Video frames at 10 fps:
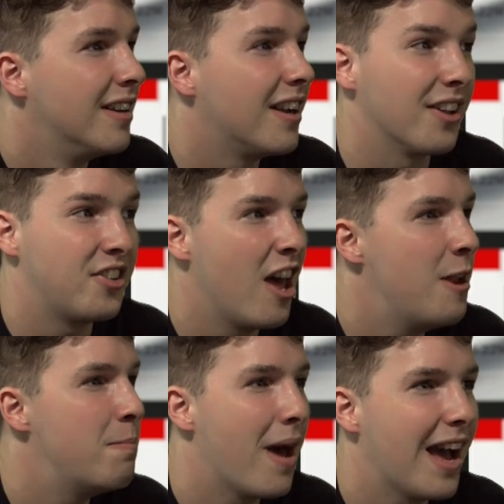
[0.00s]
Got
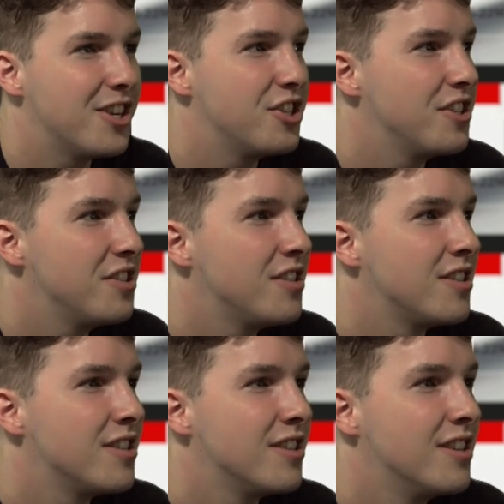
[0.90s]
10
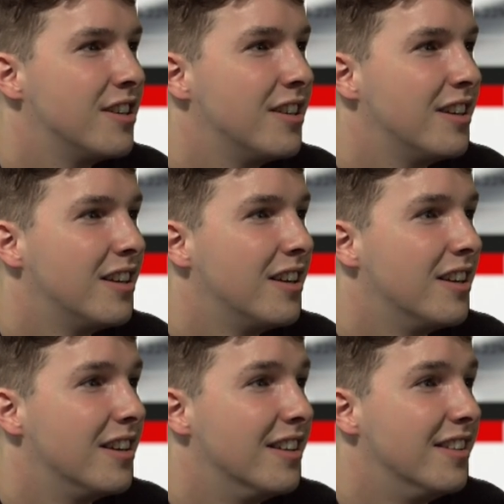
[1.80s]
badges.
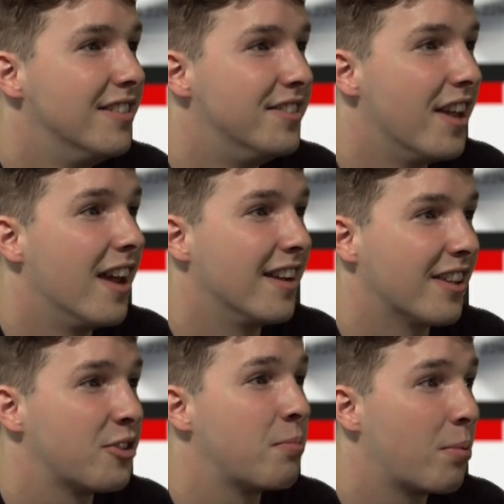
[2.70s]
Dang,
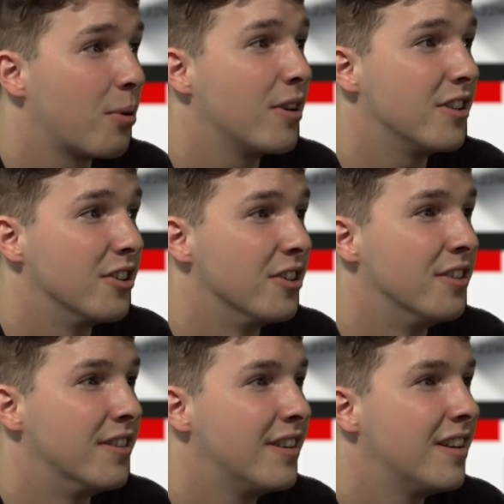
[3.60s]
that's pretty good.